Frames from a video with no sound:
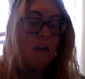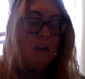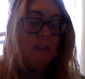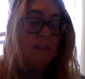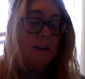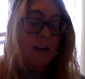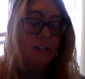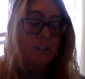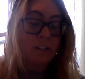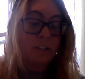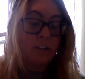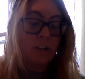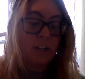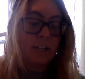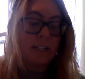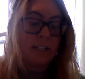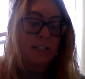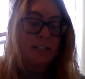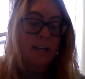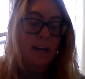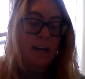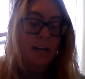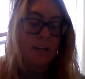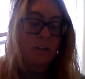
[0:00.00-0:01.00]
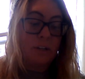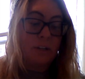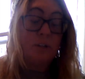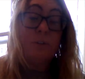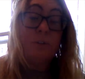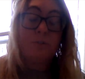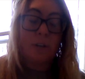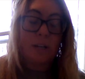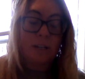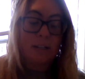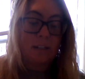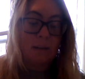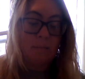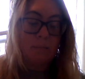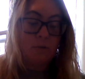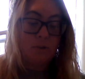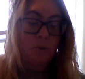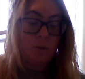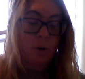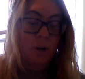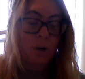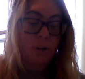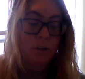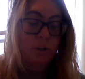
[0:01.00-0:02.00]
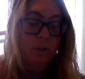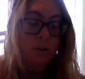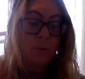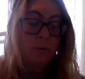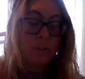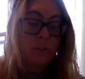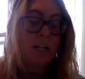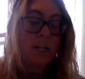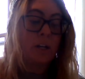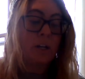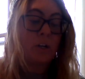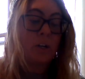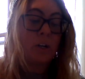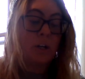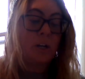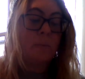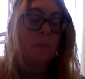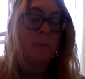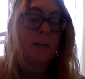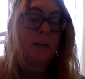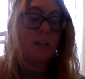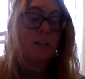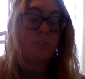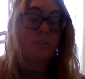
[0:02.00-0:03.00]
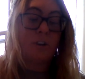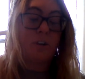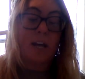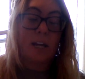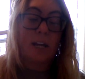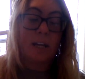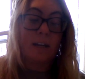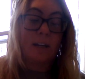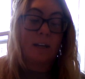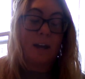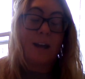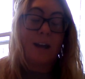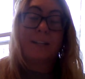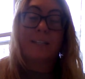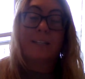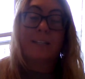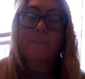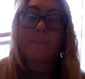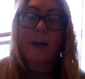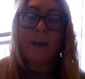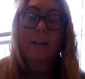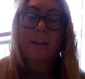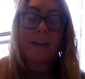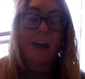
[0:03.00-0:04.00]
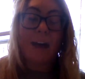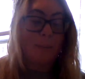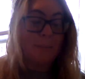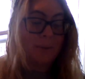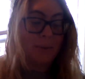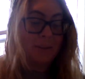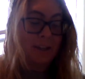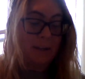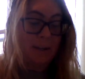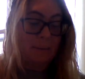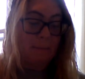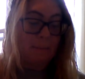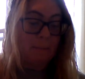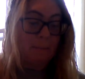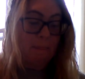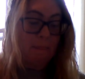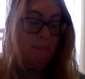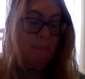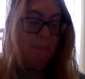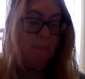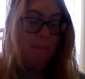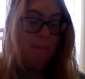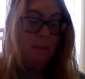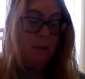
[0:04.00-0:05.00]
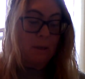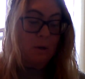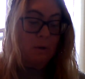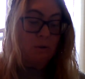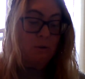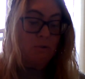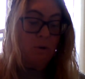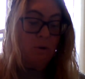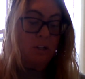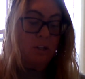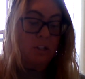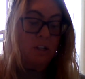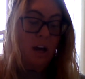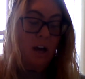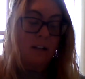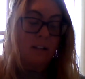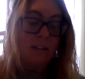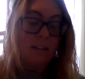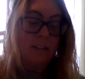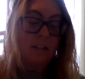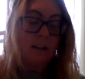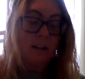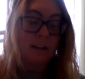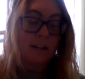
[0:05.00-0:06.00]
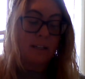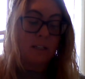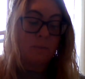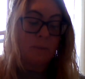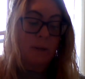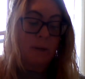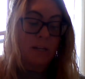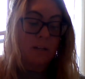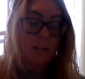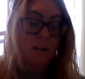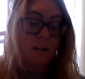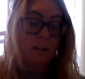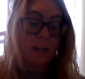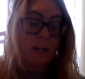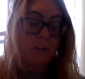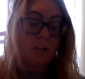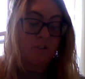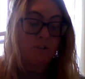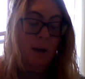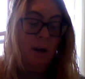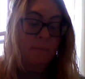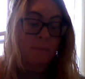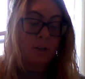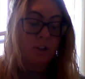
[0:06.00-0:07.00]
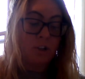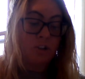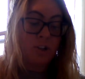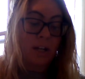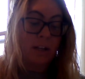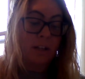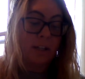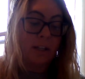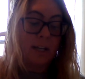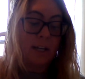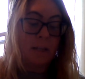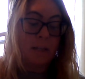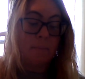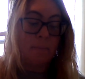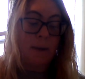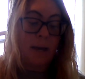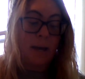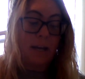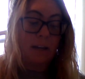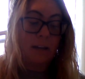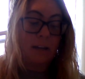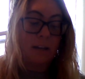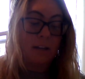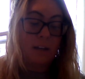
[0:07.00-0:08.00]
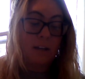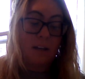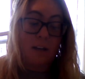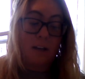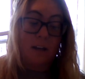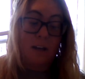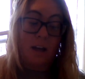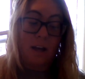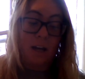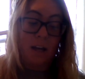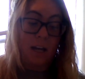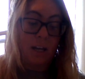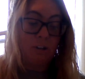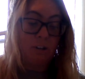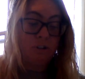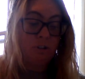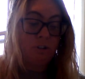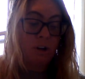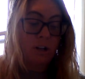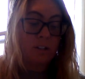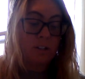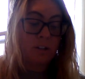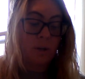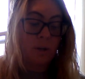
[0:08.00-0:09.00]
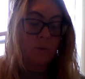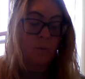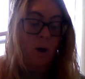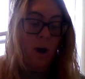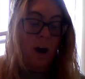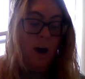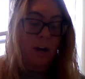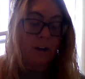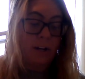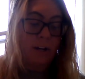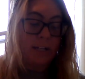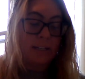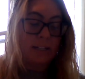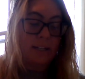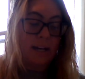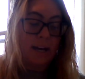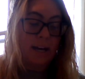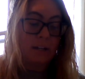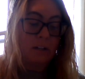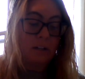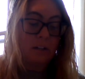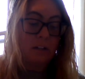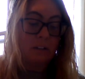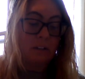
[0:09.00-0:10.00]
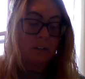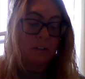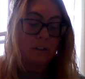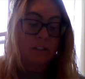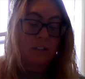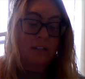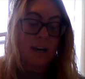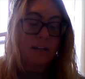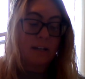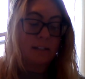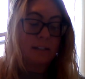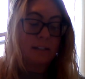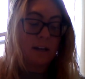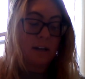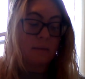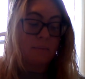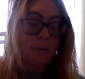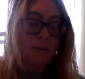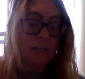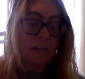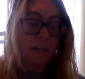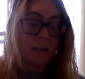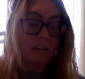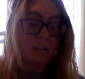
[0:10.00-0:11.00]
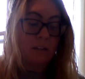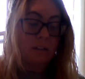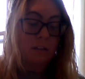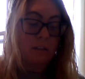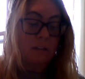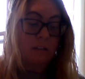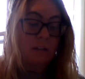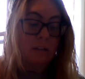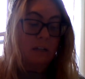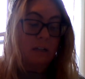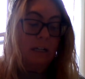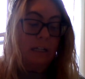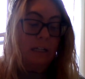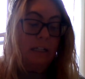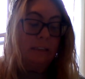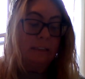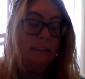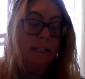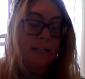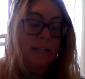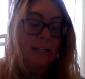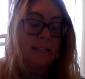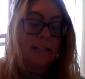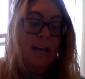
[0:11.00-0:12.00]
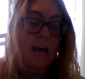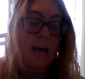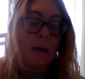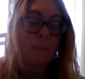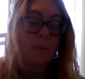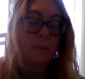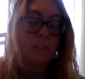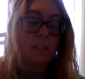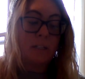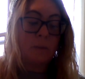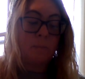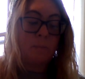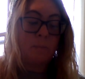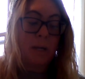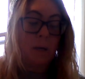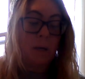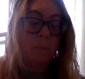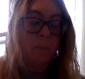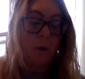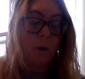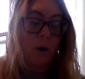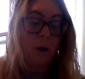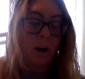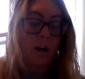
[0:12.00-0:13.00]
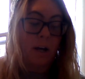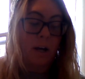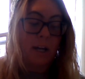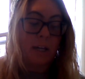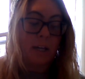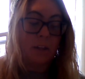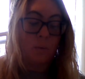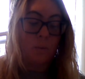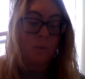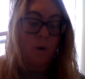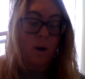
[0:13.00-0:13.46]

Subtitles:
"That's good," he said. "You drink some, George. You take a good big drink," and he smiled happily. George unslung his bindle and dropped it gently on the bank. "I ain't sure it's good water," he said. "Looks kind of scummy." Lenny dabbled his big paw in the